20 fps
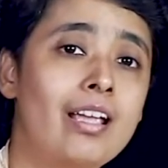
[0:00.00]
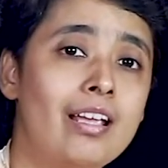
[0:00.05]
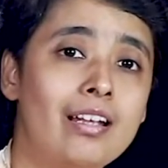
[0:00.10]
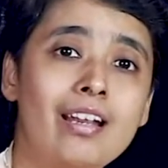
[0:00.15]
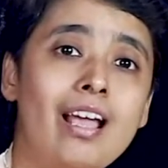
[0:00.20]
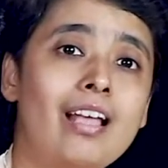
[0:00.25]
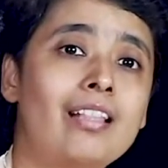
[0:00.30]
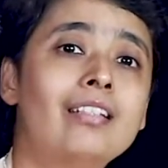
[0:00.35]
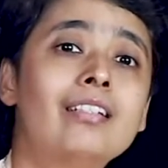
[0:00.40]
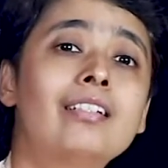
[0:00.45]

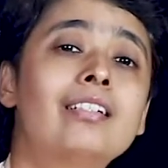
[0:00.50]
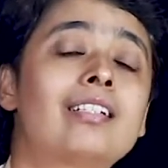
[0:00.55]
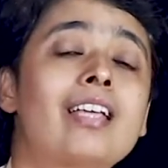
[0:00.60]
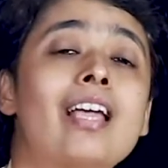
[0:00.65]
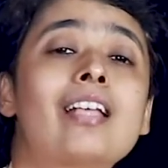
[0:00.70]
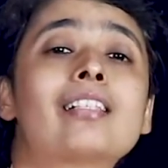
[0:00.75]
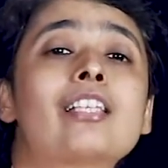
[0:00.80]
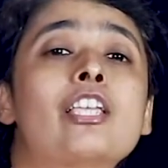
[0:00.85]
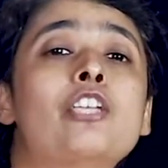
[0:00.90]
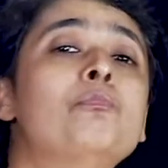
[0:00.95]
Rather, it
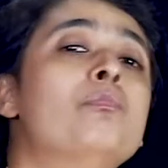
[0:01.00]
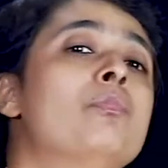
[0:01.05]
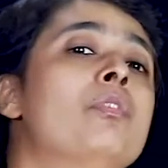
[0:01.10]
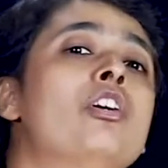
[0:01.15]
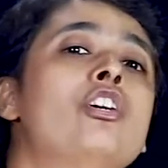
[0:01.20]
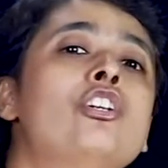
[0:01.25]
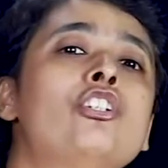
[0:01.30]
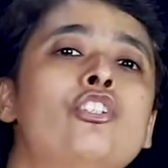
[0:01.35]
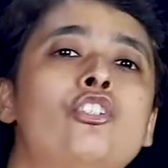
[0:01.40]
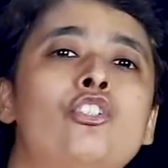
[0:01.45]
has
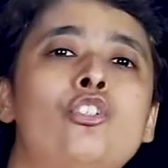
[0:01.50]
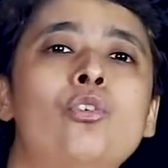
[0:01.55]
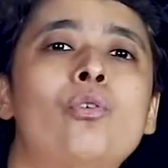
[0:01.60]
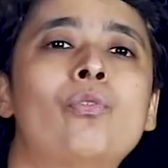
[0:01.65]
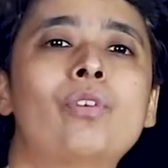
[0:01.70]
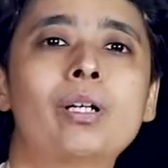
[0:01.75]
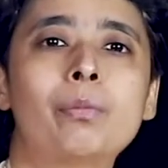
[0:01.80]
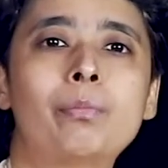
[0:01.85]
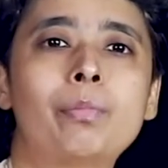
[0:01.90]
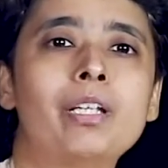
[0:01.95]
emerged
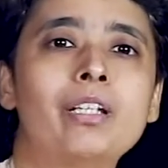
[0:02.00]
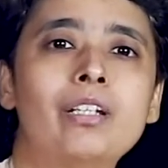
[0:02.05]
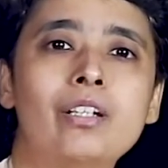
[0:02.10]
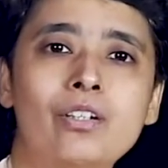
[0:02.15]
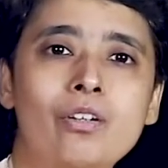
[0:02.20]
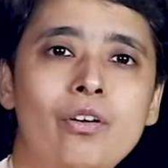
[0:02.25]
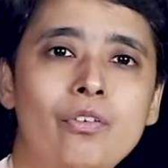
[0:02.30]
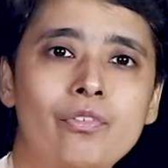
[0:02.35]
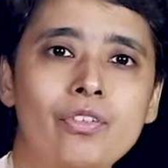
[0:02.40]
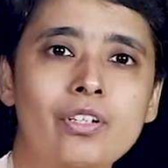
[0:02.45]
over a
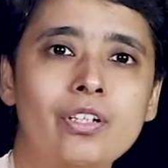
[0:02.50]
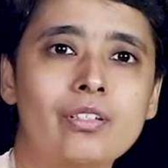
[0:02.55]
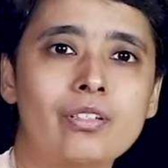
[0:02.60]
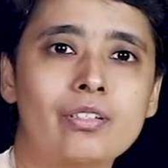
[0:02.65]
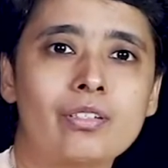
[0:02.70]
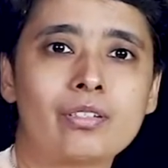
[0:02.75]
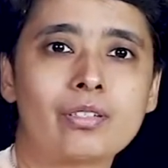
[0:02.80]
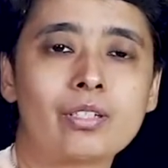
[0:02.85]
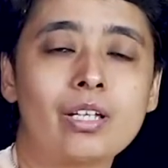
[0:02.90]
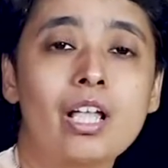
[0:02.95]
period of
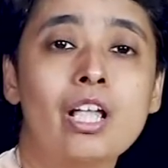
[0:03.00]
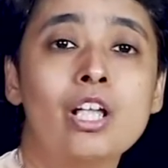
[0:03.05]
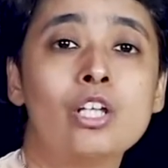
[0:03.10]
years.